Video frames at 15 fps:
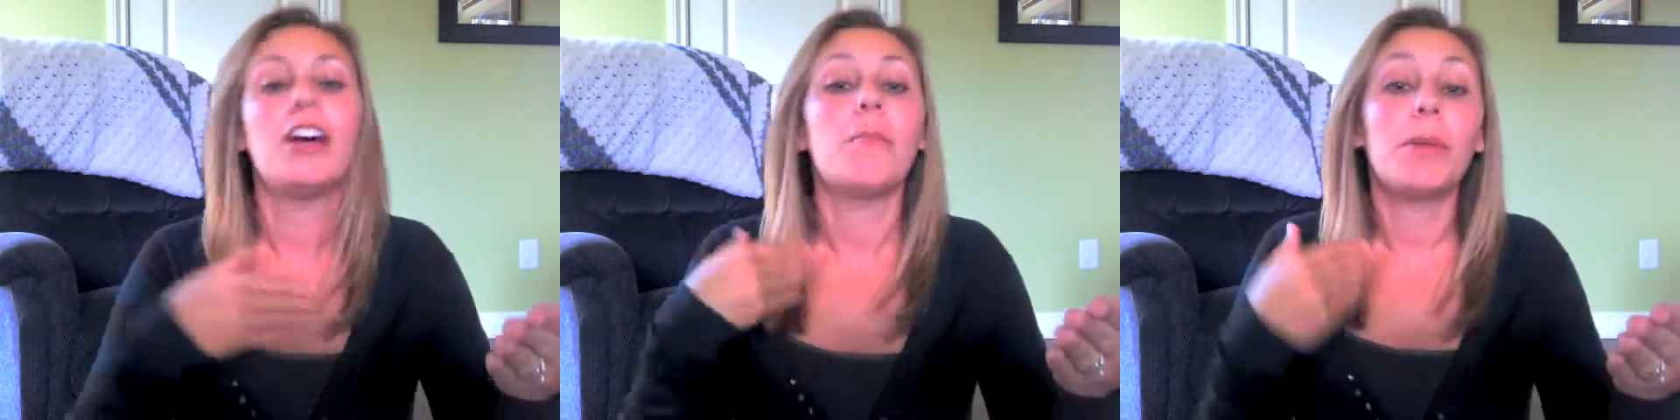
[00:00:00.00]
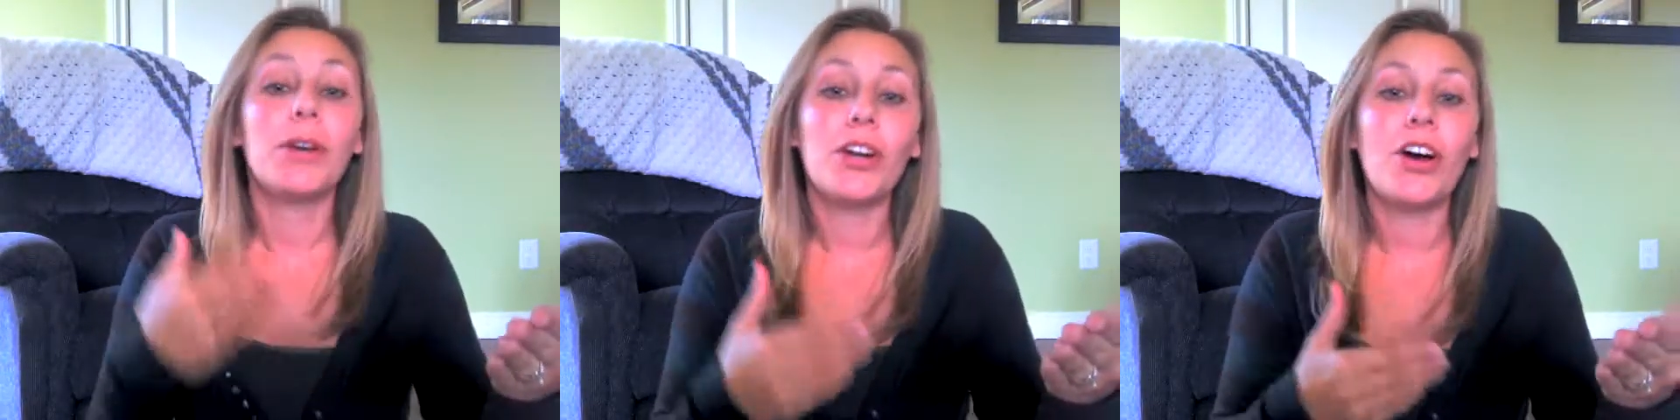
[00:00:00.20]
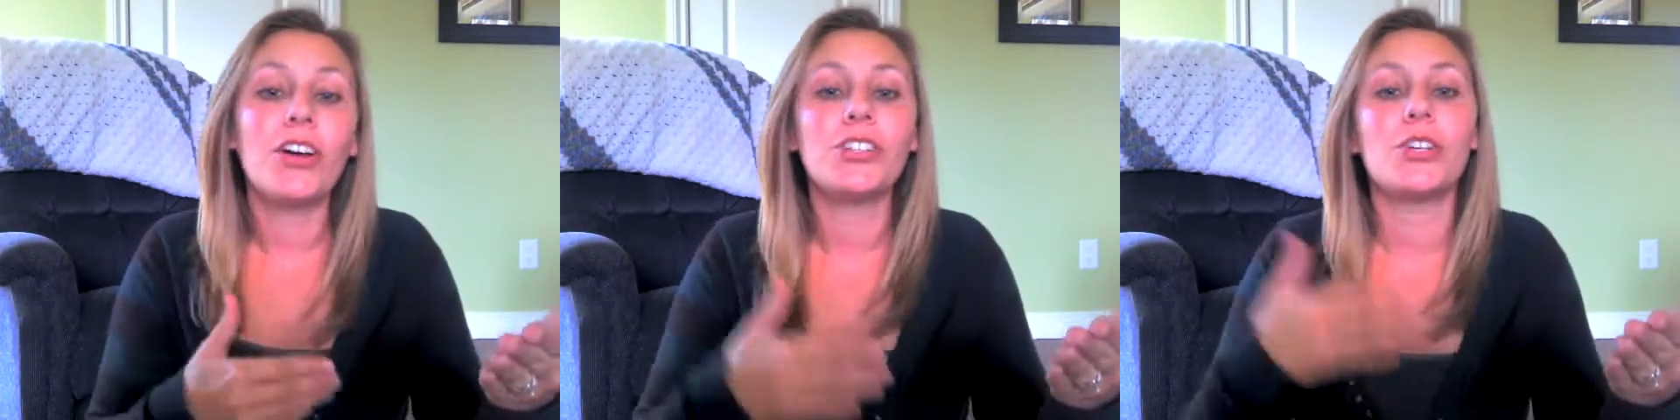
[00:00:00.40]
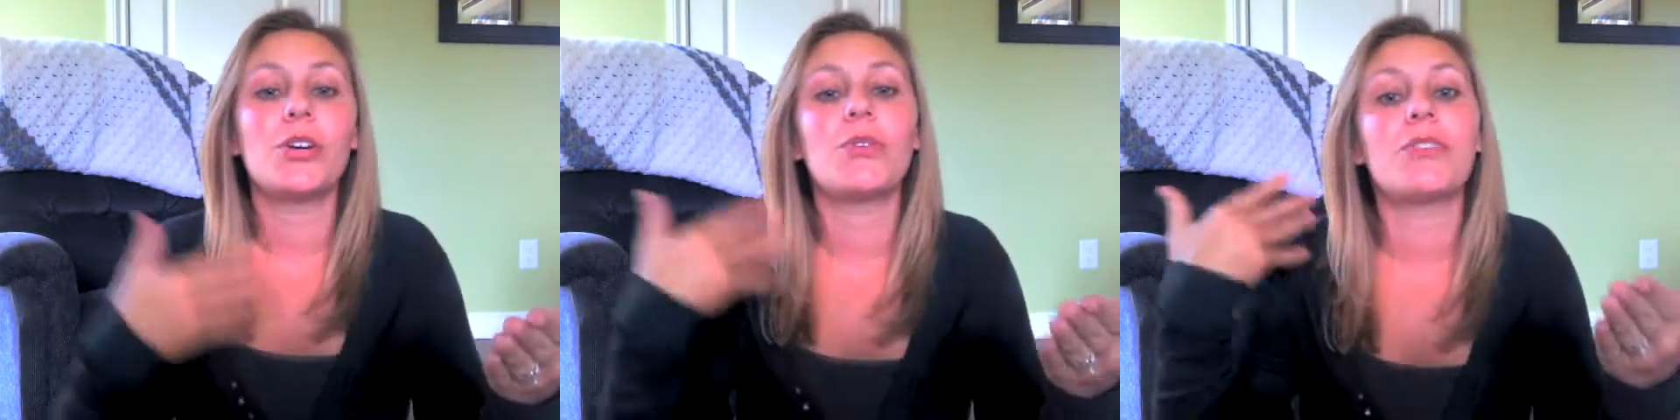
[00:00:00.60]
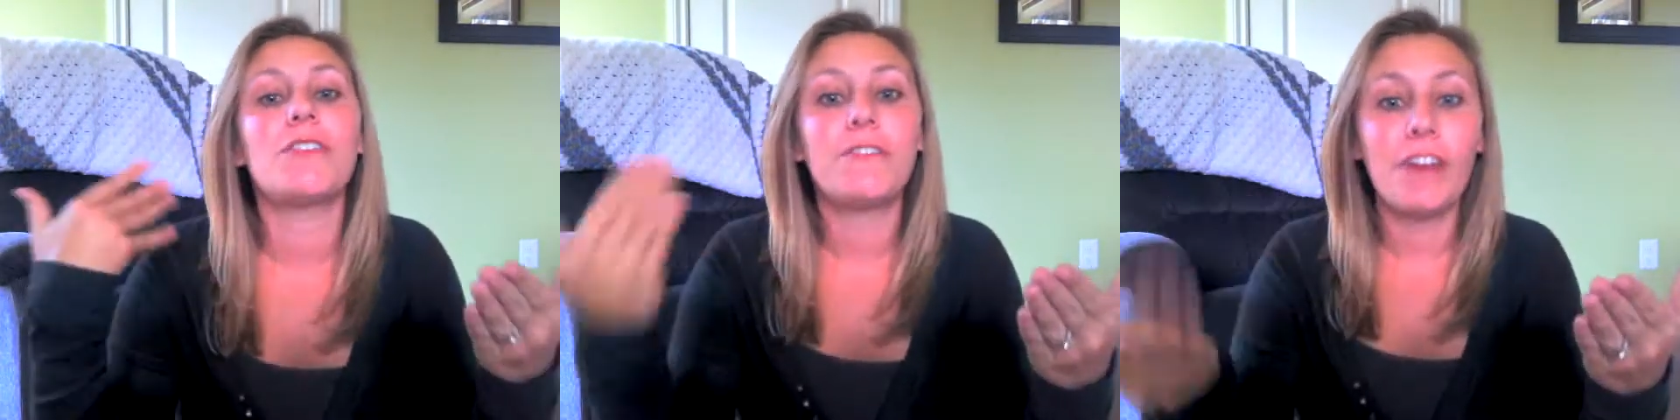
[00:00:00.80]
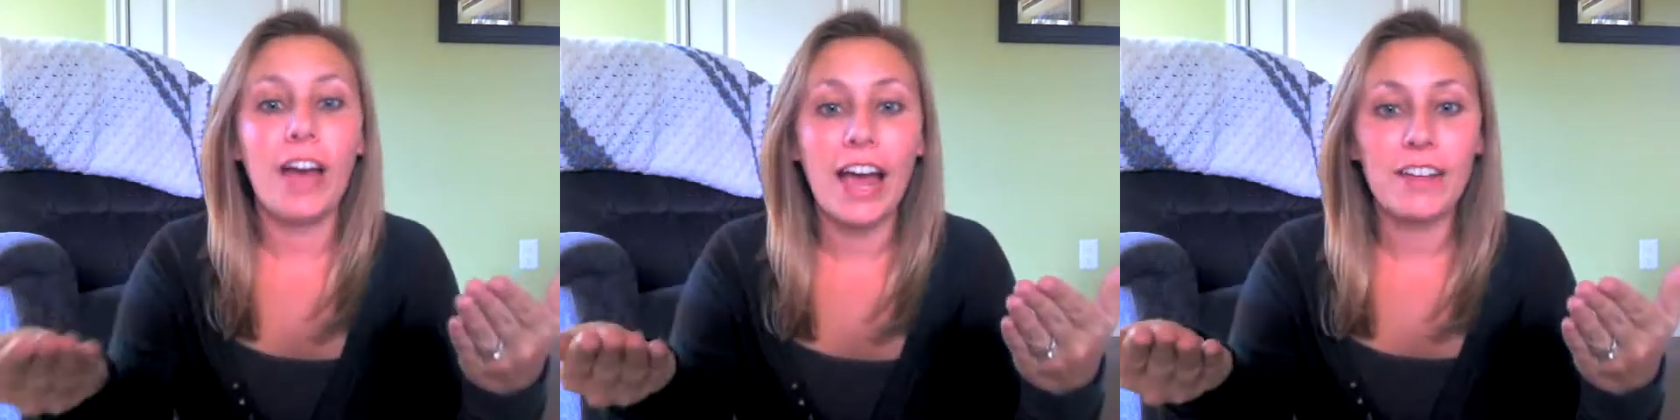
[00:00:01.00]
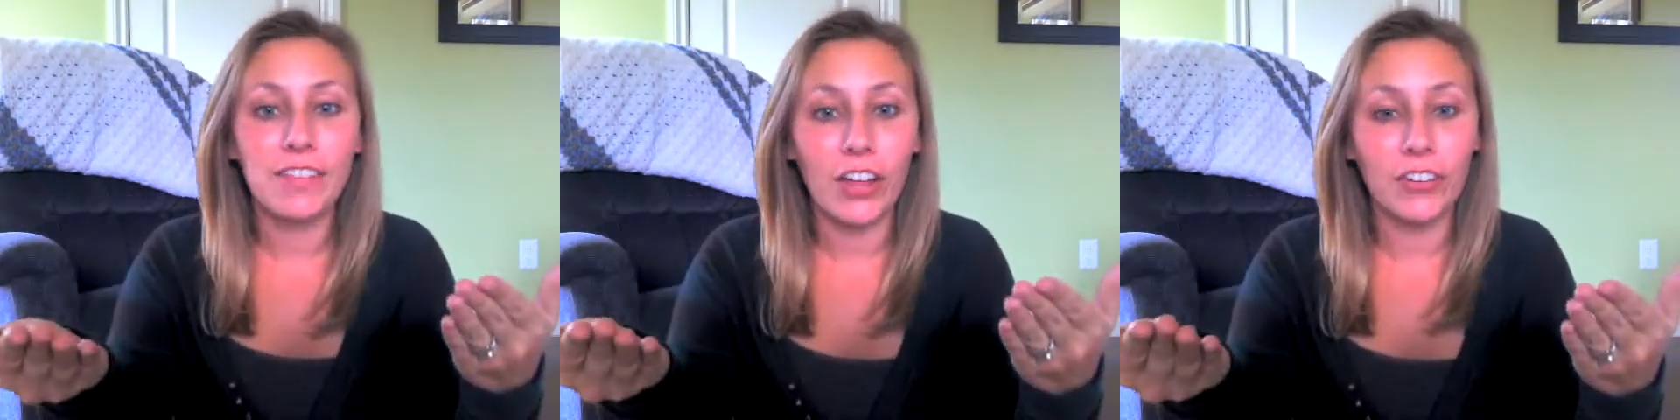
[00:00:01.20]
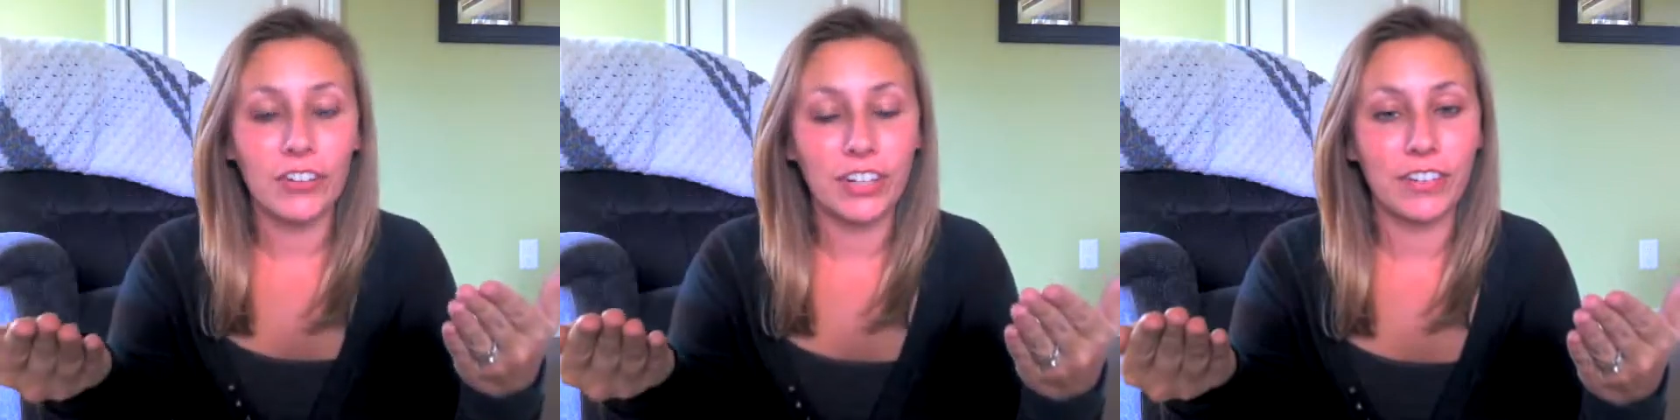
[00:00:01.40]
but also the
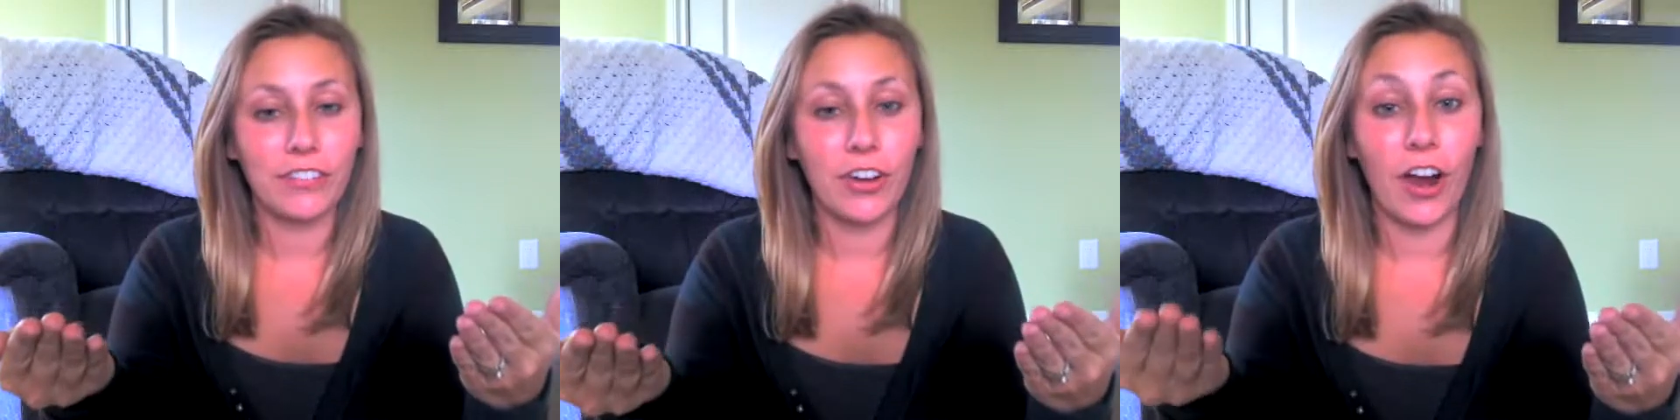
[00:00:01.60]
$5 gift